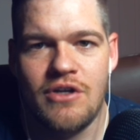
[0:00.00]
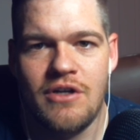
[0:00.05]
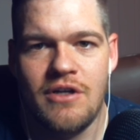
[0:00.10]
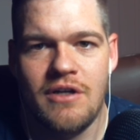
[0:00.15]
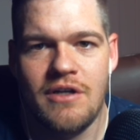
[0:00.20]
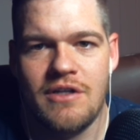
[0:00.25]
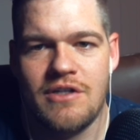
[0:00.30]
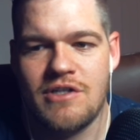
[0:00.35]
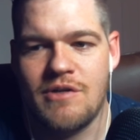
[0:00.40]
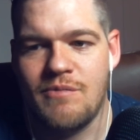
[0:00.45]
It
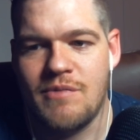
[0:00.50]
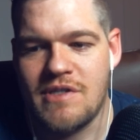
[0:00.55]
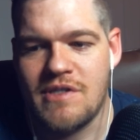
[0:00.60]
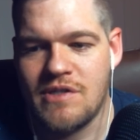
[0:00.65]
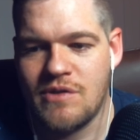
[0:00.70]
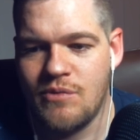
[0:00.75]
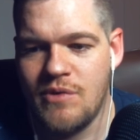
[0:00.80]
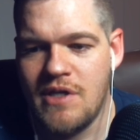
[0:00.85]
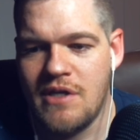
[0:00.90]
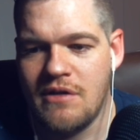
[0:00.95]
should be
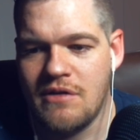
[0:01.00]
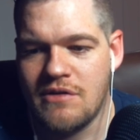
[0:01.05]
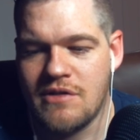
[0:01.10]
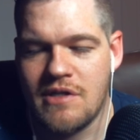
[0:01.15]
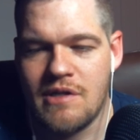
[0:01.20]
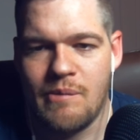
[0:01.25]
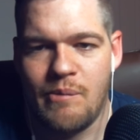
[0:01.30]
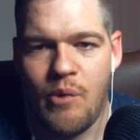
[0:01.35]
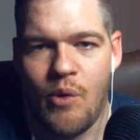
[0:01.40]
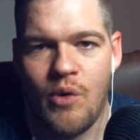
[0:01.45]
sweet, to
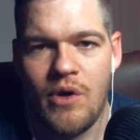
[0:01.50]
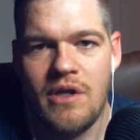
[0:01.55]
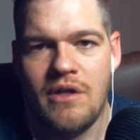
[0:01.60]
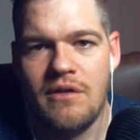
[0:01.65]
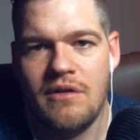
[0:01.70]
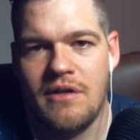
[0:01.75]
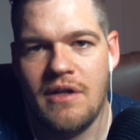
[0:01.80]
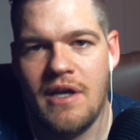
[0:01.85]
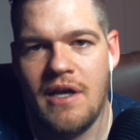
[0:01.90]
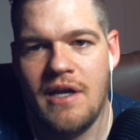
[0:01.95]
the point,
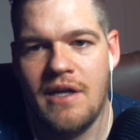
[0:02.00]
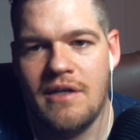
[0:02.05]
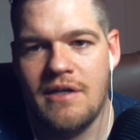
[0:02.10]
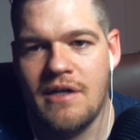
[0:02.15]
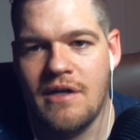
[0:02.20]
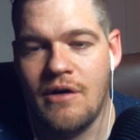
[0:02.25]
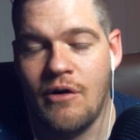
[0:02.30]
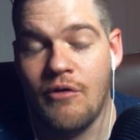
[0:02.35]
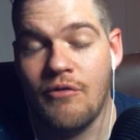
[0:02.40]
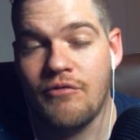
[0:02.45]
and
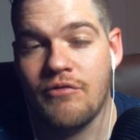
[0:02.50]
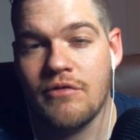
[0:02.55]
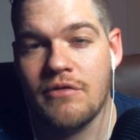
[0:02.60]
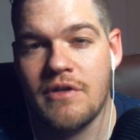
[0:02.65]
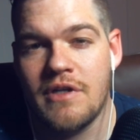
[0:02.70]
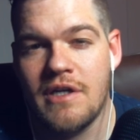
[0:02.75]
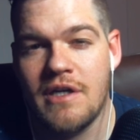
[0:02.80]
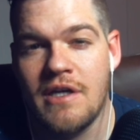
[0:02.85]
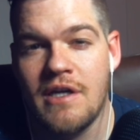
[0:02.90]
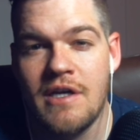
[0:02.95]

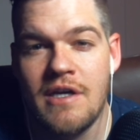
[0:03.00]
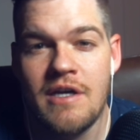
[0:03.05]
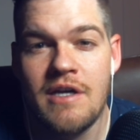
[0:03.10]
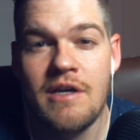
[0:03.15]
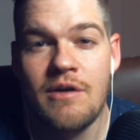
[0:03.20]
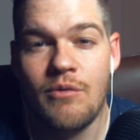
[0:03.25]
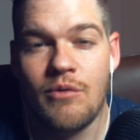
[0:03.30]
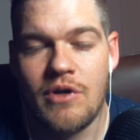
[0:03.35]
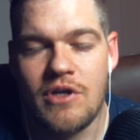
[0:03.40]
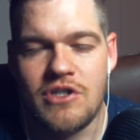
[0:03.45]
hopefully
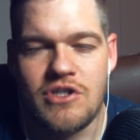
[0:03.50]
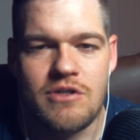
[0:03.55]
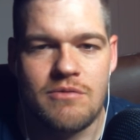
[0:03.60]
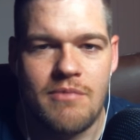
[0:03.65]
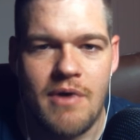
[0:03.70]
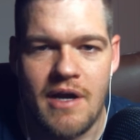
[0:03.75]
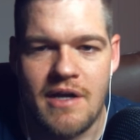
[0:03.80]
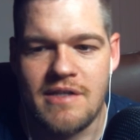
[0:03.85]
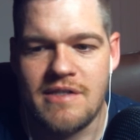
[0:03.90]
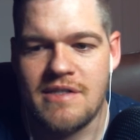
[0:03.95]
we'll get your
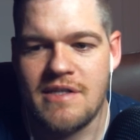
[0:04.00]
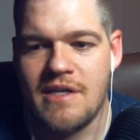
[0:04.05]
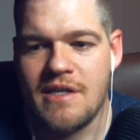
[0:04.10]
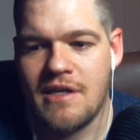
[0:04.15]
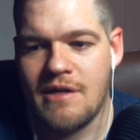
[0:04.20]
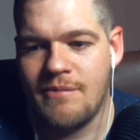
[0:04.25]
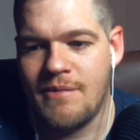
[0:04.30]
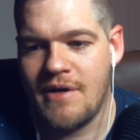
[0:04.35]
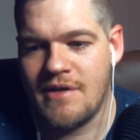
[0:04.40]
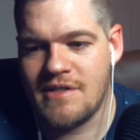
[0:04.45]
minds thinking
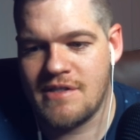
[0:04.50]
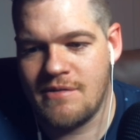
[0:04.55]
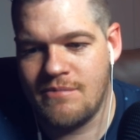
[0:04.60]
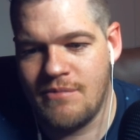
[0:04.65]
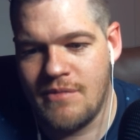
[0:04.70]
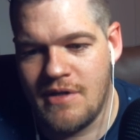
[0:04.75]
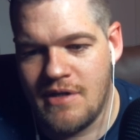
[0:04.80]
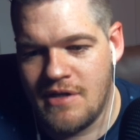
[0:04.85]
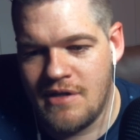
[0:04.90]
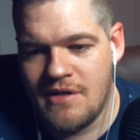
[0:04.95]
about some
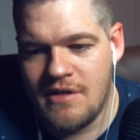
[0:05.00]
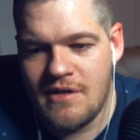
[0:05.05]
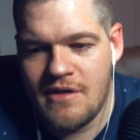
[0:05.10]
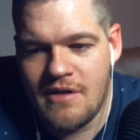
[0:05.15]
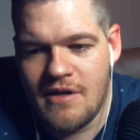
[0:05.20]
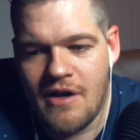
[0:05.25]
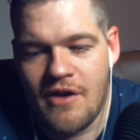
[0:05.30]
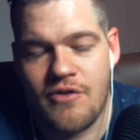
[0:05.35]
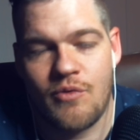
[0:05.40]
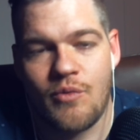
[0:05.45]

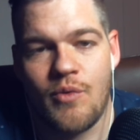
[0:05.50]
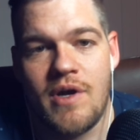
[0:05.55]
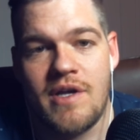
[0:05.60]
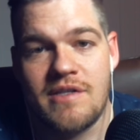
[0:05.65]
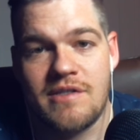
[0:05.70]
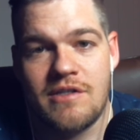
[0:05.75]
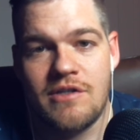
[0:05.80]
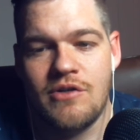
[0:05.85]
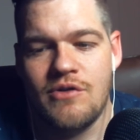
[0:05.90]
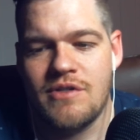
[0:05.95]
other ways
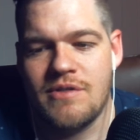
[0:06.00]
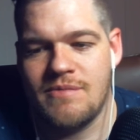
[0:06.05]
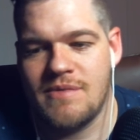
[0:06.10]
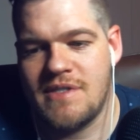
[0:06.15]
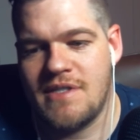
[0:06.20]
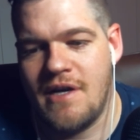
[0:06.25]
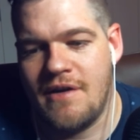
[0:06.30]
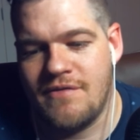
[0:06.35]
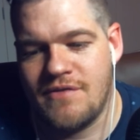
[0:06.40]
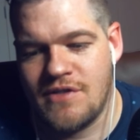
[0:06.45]
to do some
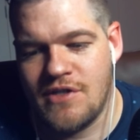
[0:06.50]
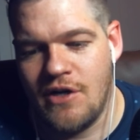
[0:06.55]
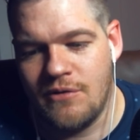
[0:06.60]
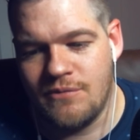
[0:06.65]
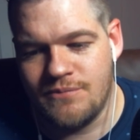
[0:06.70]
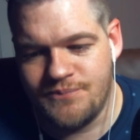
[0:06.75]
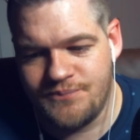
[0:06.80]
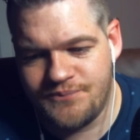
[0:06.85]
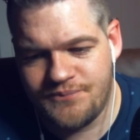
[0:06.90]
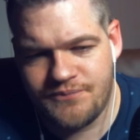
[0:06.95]
stuff. So,
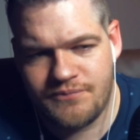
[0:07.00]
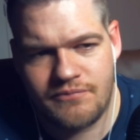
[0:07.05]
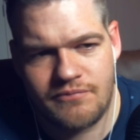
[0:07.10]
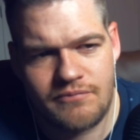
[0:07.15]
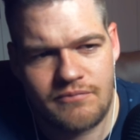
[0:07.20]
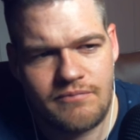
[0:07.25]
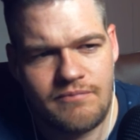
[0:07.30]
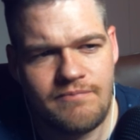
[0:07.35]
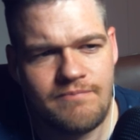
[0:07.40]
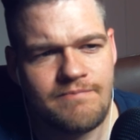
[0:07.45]

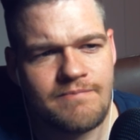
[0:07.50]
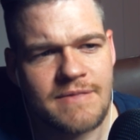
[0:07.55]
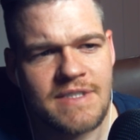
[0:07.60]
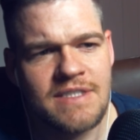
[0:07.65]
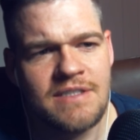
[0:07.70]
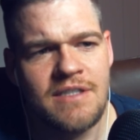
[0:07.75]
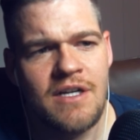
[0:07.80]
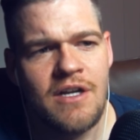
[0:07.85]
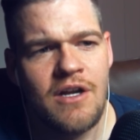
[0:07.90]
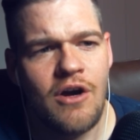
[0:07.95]

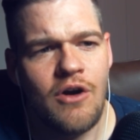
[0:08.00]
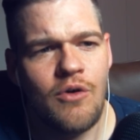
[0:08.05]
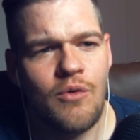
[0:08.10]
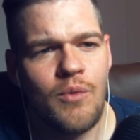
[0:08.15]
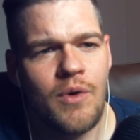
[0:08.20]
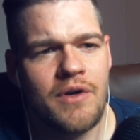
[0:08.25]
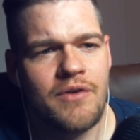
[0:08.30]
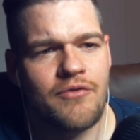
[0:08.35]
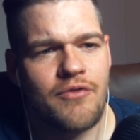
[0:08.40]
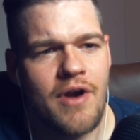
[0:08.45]
oh,
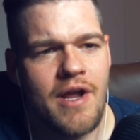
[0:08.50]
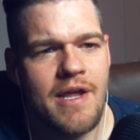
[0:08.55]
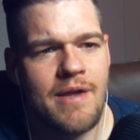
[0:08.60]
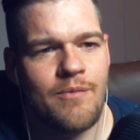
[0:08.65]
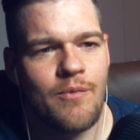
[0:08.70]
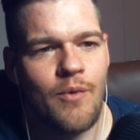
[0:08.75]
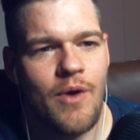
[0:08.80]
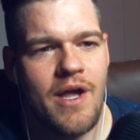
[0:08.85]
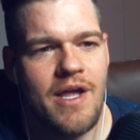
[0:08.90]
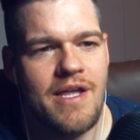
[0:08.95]
one
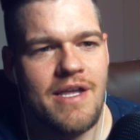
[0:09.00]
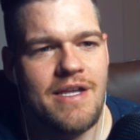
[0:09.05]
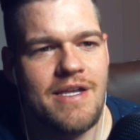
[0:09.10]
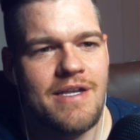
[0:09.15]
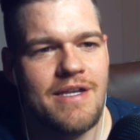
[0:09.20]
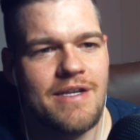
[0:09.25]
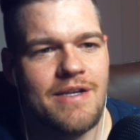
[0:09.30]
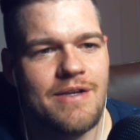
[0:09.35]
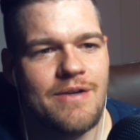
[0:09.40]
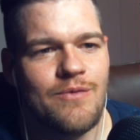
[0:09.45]
frame.
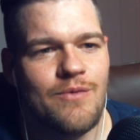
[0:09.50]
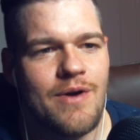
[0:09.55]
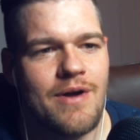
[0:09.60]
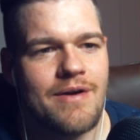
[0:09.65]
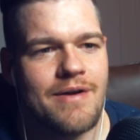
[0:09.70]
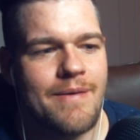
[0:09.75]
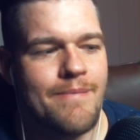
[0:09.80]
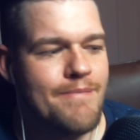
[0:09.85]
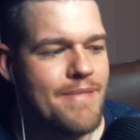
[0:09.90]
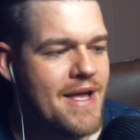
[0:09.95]
Hey,
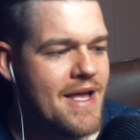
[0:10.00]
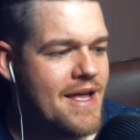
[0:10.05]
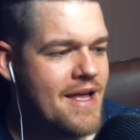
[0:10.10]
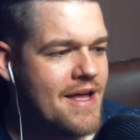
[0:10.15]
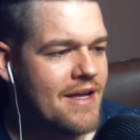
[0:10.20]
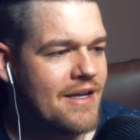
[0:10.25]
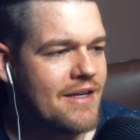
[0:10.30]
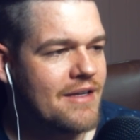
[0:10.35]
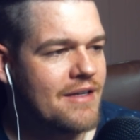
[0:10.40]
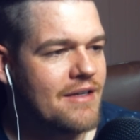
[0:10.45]
welcome
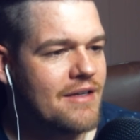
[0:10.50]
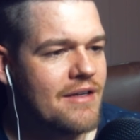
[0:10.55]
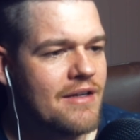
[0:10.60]
back.